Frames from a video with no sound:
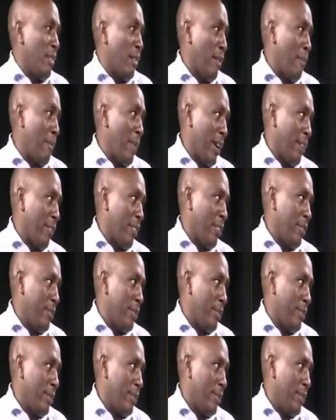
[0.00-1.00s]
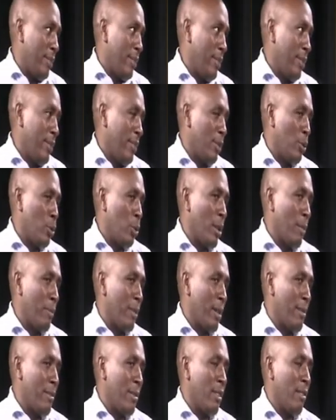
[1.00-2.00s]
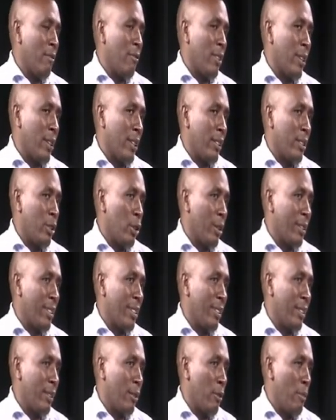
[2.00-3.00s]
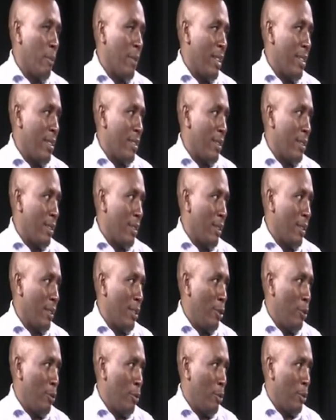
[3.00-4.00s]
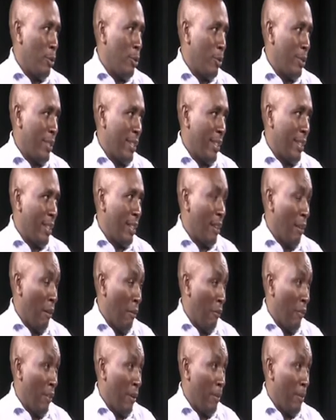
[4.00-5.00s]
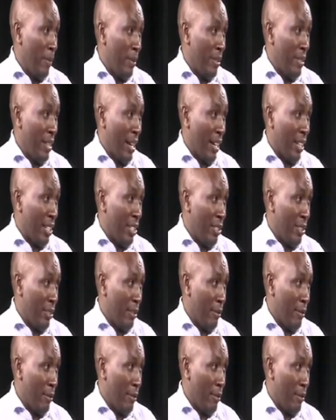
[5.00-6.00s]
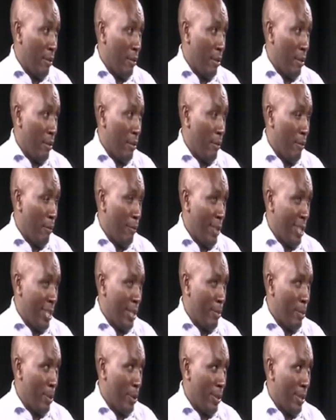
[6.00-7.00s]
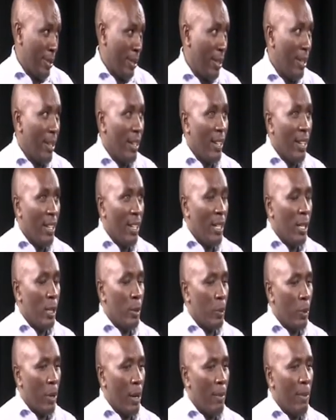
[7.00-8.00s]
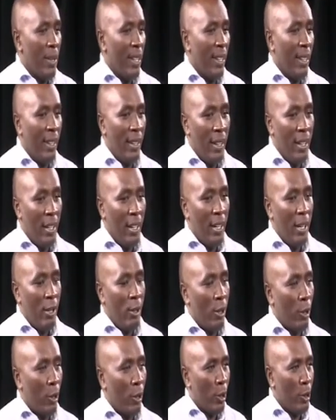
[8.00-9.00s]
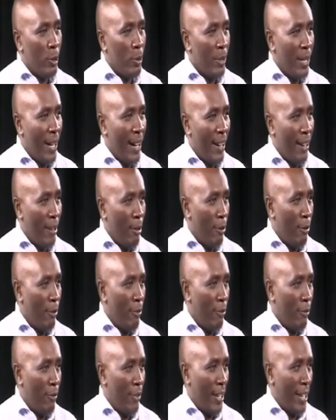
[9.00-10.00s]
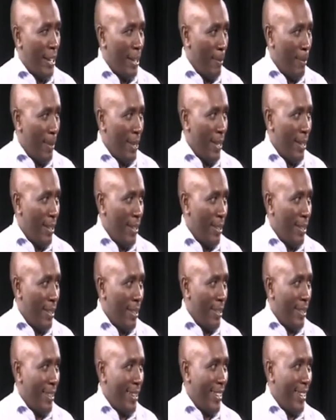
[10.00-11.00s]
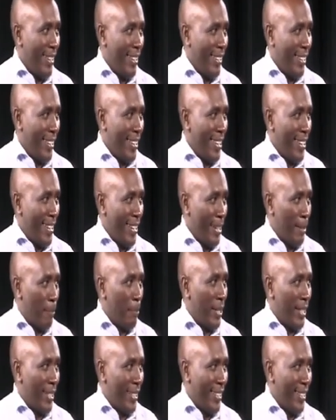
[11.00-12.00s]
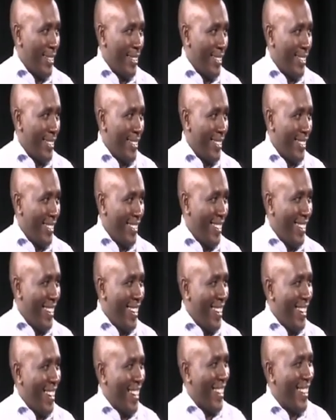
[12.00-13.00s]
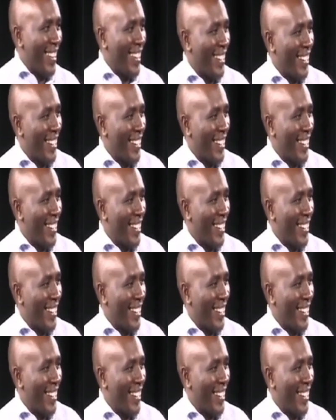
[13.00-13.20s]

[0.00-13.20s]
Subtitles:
our background. So sometimes if a doctor recommends you to take leafy, darkish vegetables, it's probably you're to die of anemia than heartburn. Yeah, than